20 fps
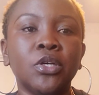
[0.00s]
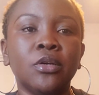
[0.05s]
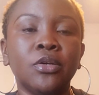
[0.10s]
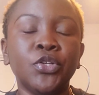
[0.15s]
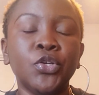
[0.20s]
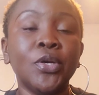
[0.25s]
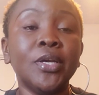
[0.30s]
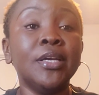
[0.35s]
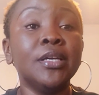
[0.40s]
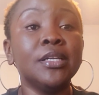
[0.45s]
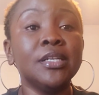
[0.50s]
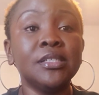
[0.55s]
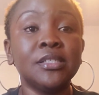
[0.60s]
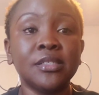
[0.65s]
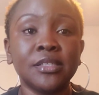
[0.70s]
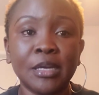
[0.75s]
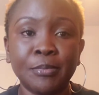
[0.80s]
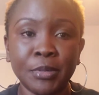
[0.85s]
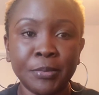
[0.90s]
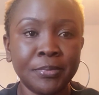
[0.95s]
your
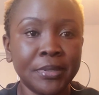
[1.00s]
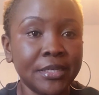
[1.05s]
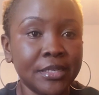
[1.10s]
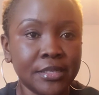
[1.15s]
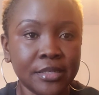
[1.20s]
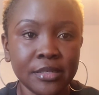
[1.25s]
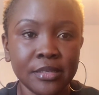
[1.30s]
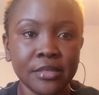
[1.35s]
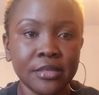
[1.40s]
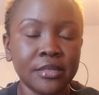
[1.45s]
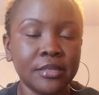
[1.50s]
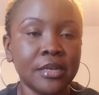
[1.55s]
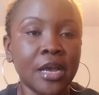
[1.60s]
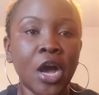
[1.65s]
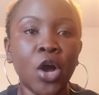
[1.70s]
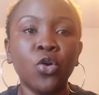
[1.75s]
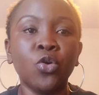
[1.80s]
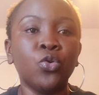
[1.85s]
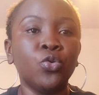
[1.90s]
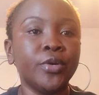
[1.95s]
English capabilities.
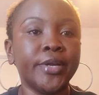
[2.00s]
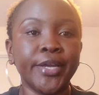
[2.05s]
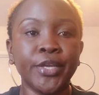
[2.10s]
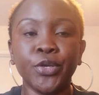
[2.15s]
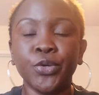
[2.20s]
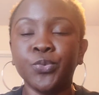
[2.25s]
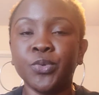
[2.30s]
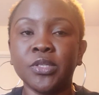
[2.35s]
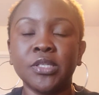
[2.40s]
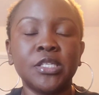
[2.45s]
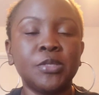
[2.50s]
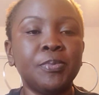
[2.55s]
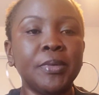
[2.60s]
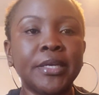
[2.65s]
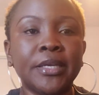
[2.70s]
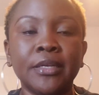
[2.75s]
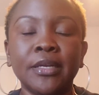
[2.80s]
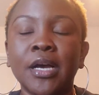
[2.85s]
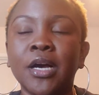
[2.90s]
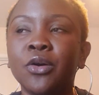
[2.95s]
How good are you with
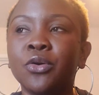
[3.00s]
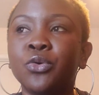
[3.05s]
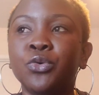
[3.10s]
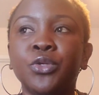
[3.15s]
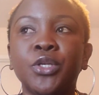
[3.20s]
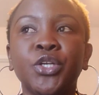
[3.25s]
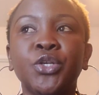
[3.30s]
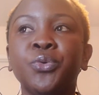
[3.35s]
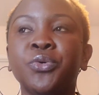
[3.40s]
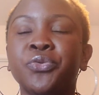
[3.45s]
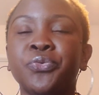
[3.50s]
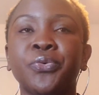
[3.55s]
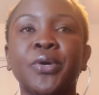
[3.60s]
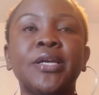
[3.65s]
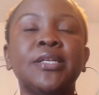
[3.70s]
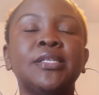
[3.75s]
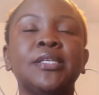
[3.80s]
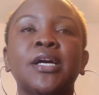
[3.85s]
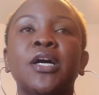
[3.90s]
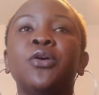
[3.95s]
speaking? How good are you with
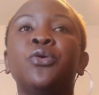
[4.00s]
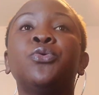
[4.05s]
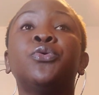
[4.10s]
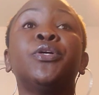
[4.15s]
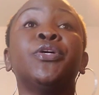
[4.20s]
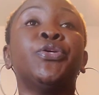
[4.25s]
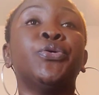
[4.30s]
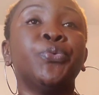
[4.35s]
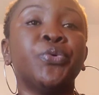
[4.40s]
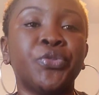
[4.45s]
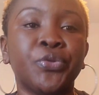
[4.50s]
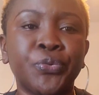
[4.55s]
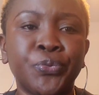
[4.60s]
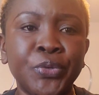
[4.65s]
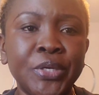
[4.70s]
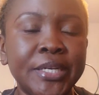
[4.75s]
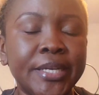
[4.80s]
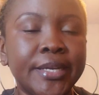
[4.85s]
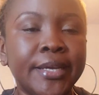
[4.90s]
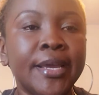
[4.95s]
writing? How good are you with
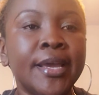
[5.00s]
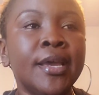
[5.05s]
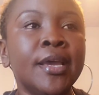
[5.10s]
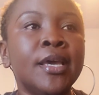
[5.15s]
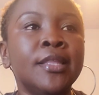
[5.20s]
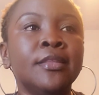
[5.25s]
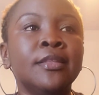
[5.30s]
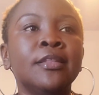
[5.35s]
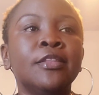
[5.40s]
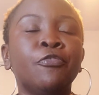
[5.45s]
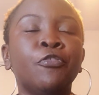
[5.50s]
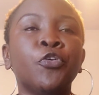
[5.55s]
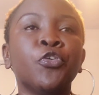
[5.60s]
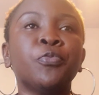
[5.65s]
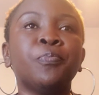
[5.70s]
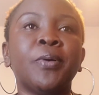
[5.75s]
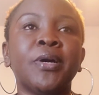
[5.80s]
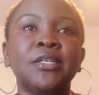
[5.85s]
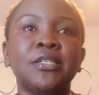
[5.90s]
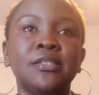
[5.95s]
reading? And then the
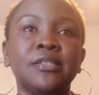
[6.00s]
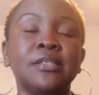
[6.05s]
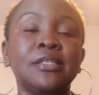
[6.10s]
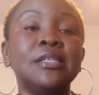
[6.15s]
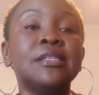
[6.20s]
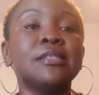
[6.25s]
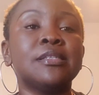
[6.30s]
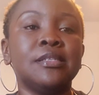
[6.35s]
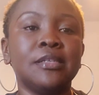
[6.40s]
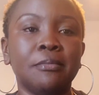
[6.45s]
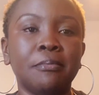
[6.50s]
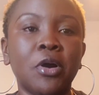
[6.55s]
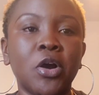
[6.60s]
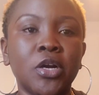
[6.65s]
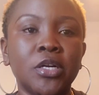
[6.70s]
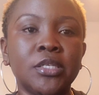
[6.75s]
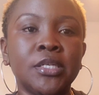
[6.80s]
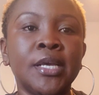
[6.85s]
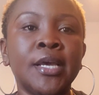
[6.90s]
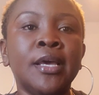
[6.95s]
fourth part is the listening
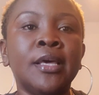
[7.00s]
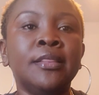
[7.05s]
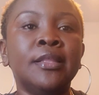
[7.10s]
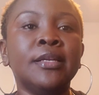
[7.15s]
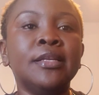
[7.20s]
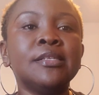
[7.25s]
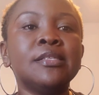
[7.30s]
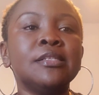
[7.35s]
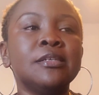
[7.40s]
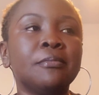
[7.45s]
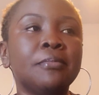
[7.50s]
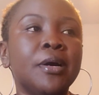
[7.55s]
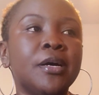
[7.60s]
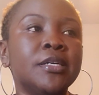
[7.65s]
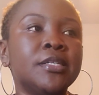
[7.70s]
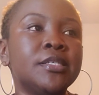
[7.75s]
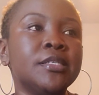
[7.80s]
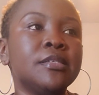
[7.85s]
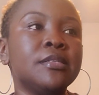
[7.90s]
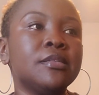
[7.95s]
part. The listening
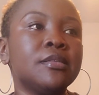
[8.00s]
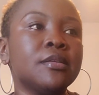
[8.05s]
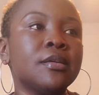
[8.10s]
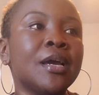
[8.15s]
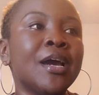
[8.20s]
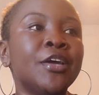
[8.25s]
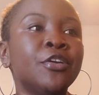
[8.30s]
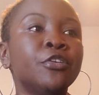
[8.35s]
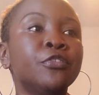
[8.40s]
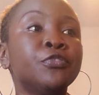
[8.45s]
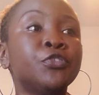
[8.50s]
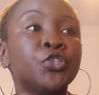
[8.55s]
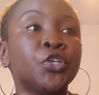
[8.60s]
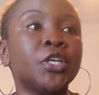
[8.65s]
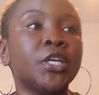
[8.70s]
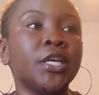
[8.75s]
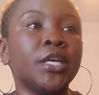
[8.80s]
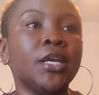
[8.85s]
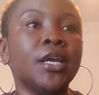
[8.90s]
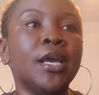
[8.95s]
part is kind of
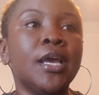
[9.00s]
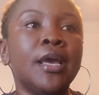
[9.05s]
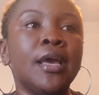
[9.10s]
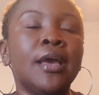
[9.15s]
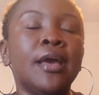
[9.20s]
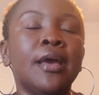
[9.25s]
tricky.